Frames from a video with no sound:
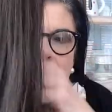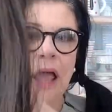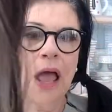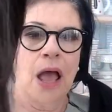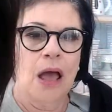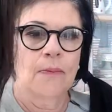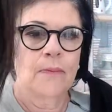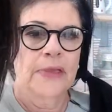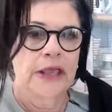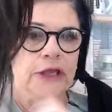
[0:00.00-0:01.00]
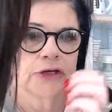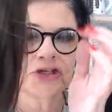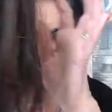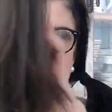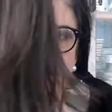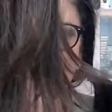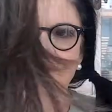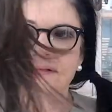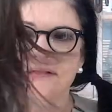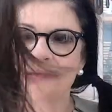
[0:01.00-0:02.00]
Um, here she is,
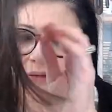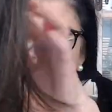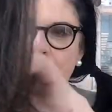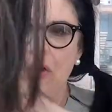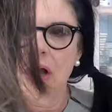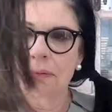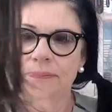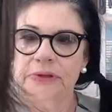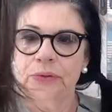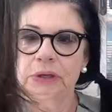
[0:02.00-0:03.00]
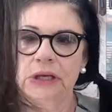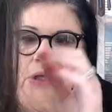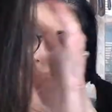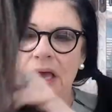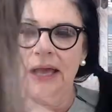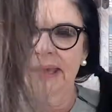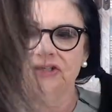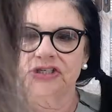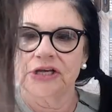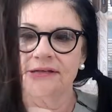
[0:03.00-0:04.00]
this long beauty. I
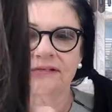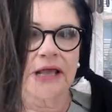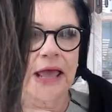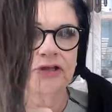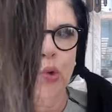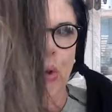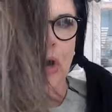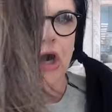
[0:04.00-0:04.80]
just adore